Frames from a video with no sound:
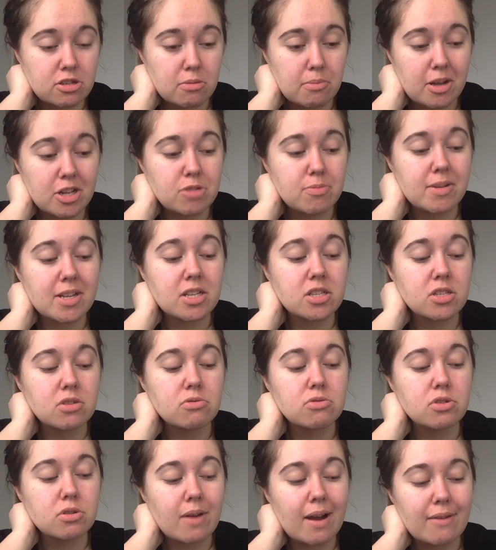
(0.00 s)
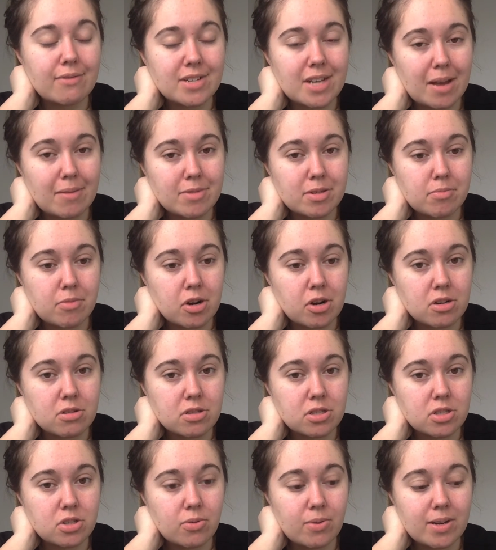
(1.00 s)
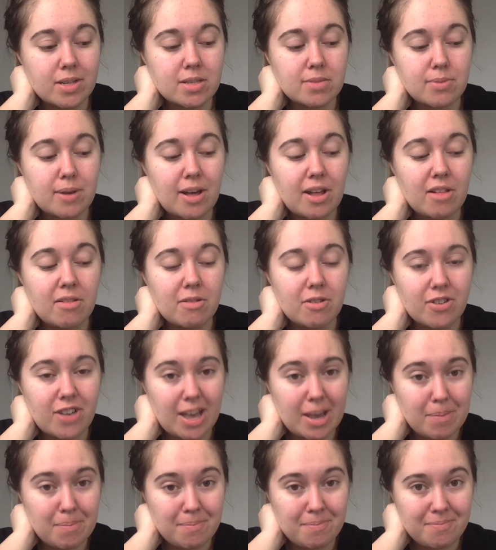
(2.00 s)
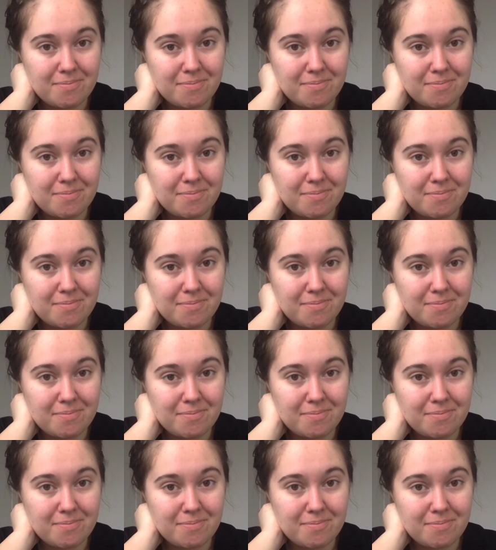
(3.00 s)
too much, because you do have time tomorrow to do it as well, okay?